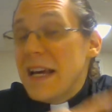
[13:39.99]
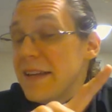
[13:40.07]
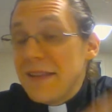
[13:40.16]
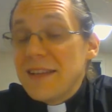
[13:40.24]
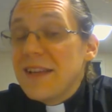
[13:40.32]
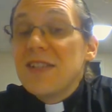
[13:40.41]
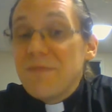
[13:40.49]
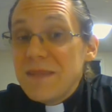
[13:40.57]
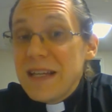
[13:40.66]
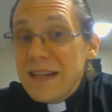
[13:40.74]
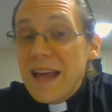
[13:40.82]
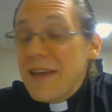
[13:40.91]
That doesn't
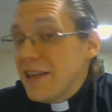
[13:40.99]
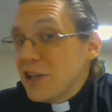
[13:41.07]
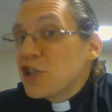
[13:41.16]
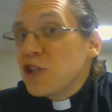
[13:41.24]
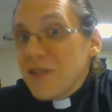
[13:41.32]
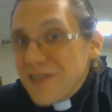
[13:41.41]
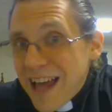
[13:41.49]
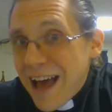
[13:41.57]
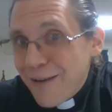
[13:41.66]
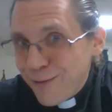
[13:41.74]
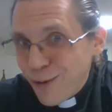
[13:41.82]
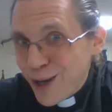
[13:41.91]
mean they shouldn't
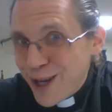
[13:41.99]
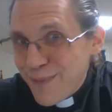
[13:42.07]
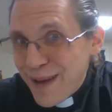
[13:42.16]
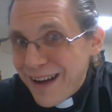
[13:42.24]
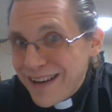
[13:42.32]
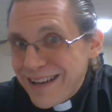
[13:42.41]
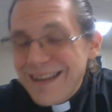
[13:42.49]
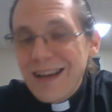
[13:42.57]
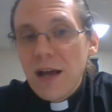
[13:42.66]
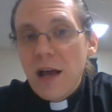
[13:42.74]
have worried about it.